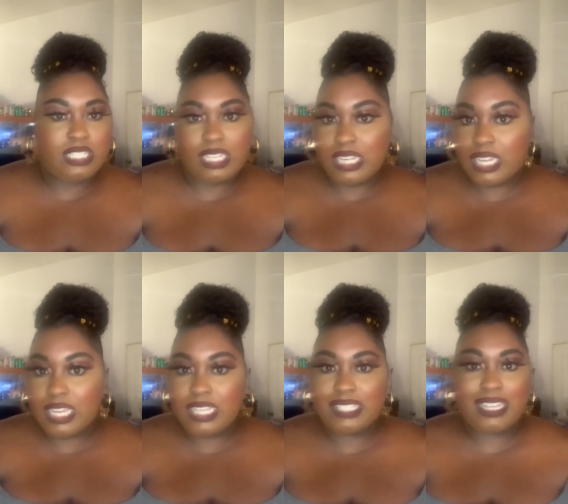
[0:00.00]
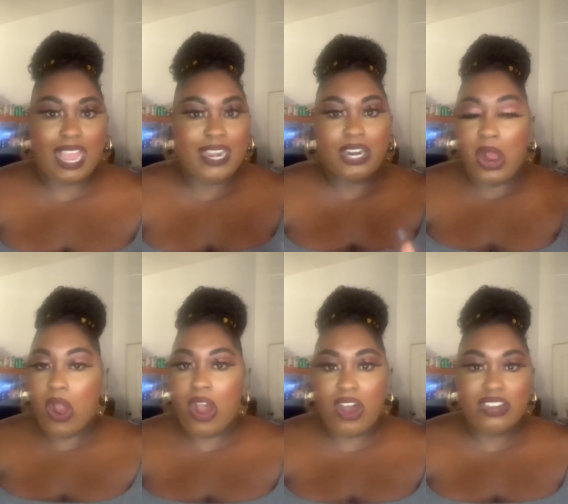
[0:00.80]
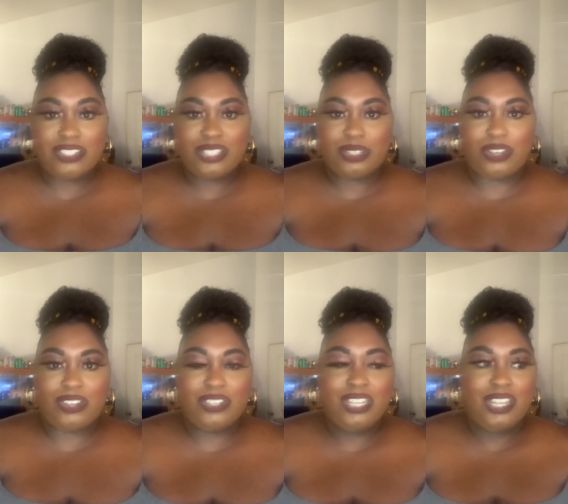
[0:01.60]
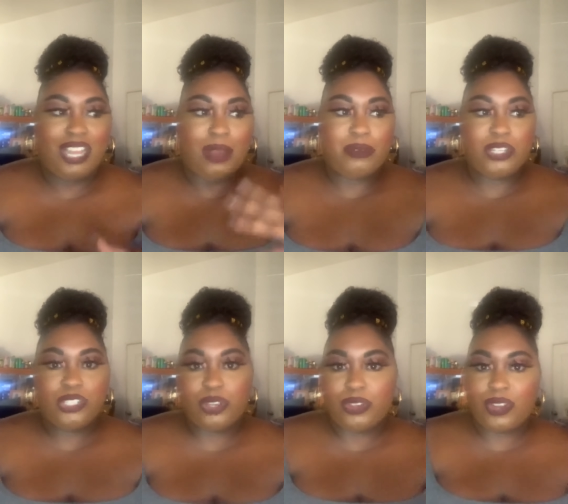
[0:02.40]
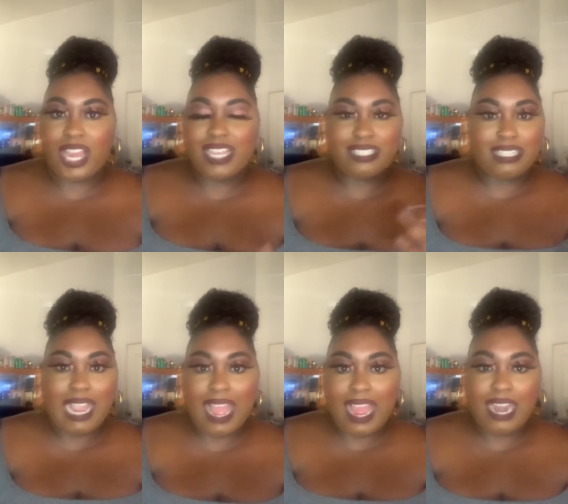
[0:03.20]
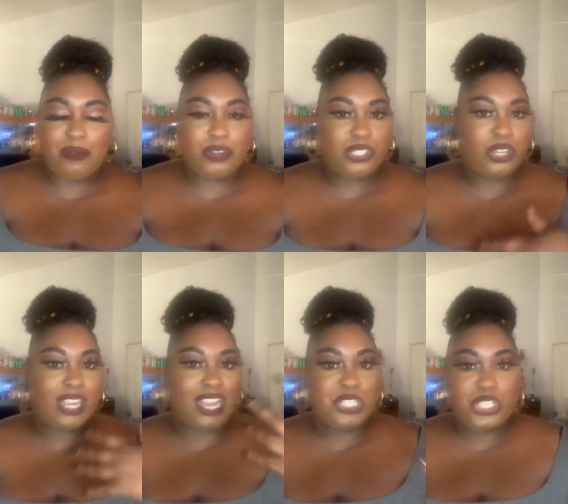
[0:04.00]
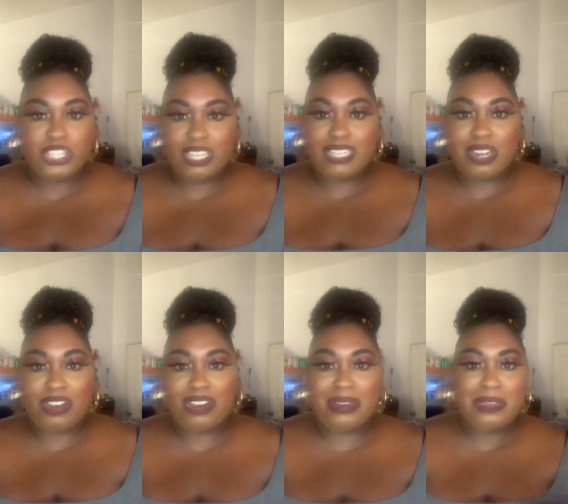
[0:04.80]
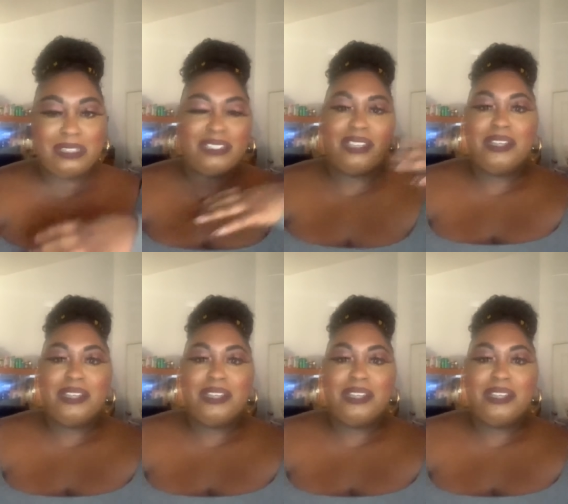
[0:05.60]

DD's kind of hauls. So I want to show you guys that. I want to show you guys Shein hauls.